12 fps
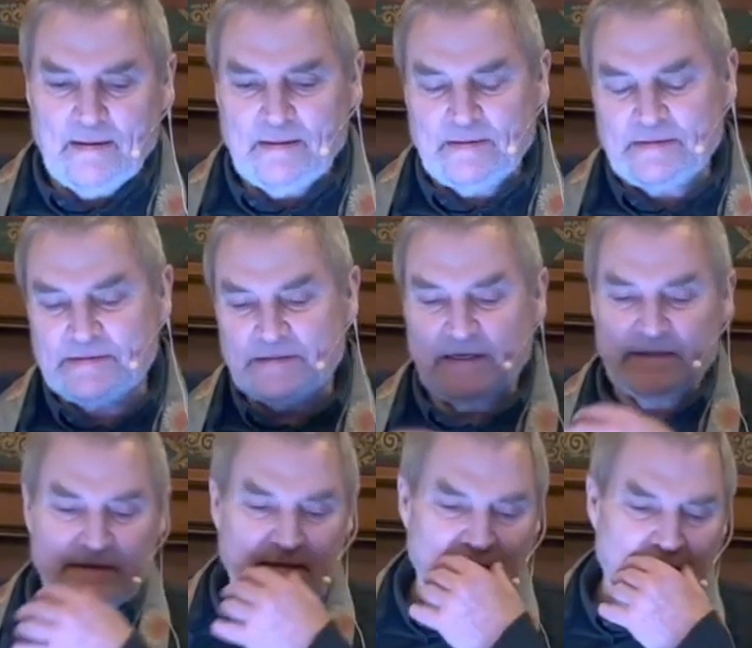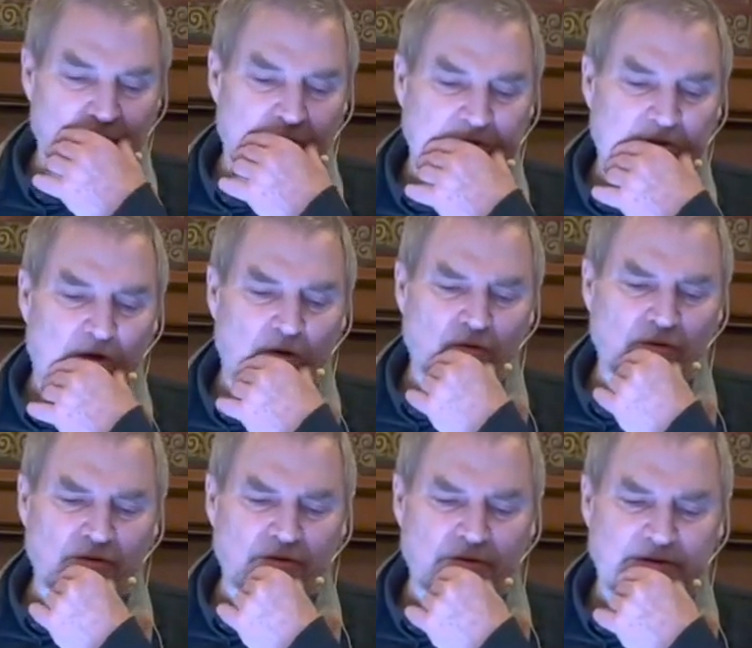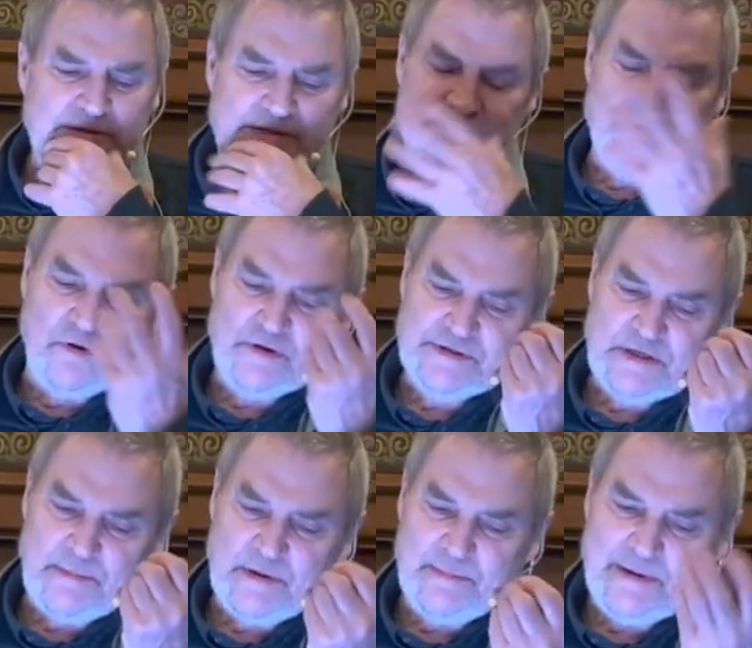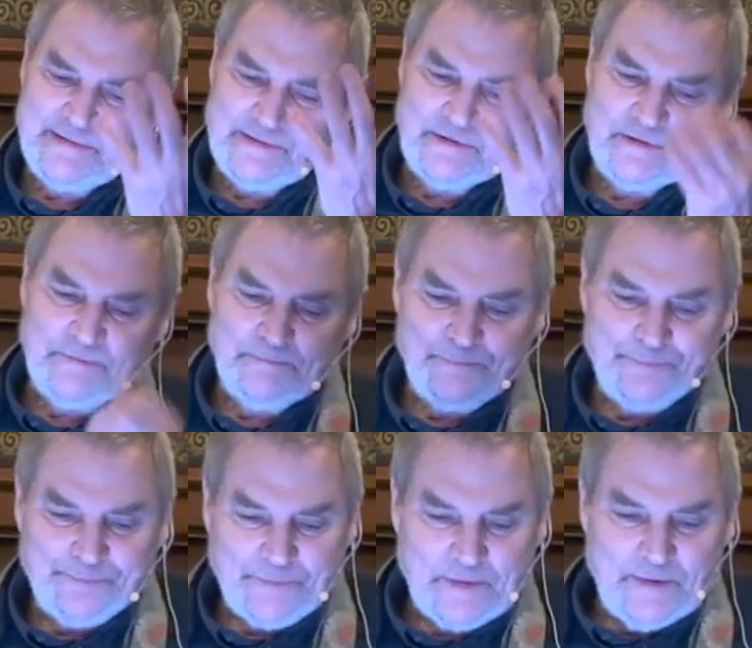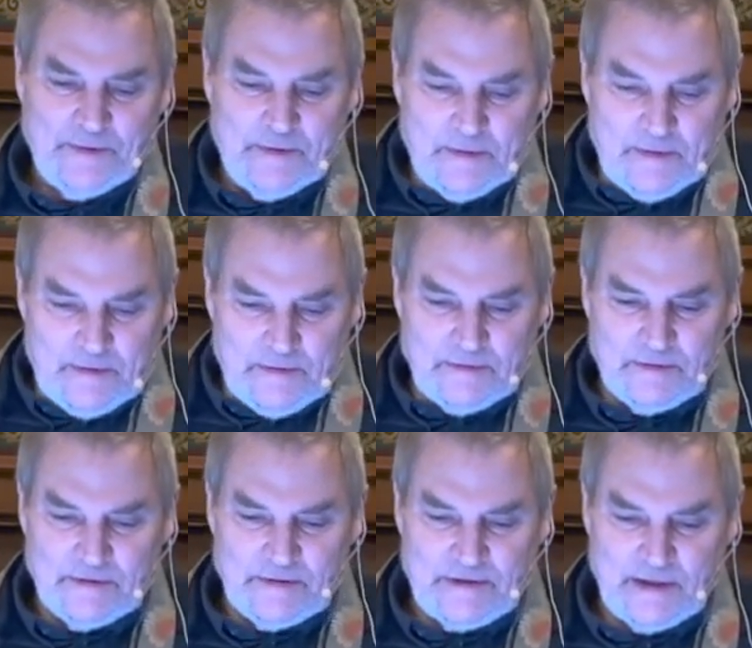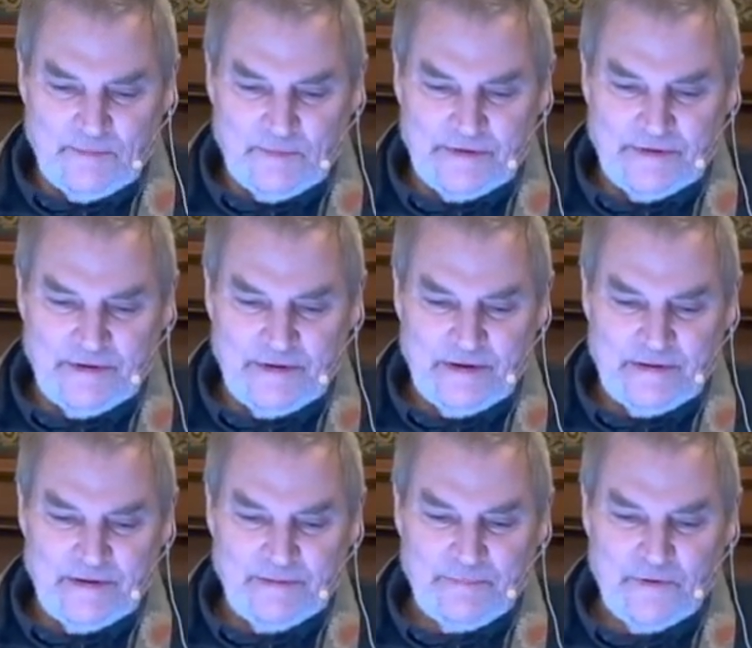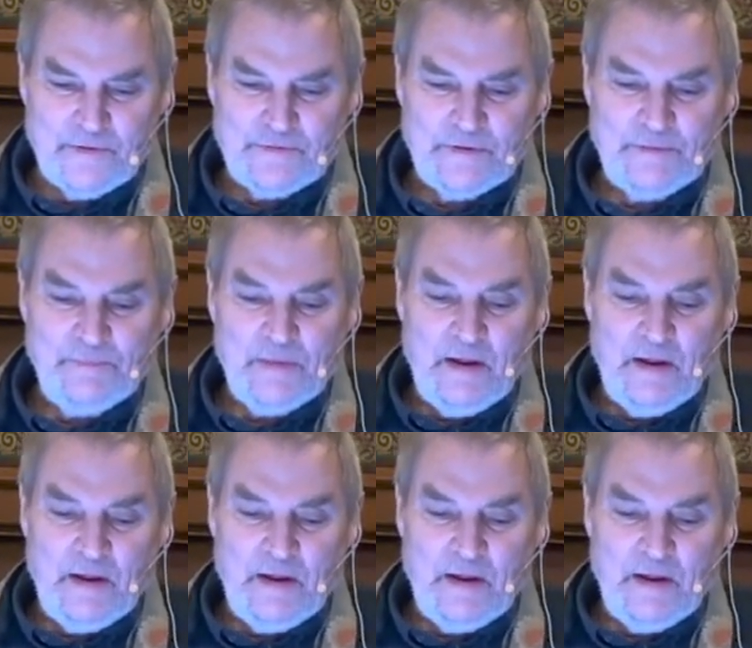It's another yellow one. Golden, this is more summer, but you know, you gotta take what you can get in poetry.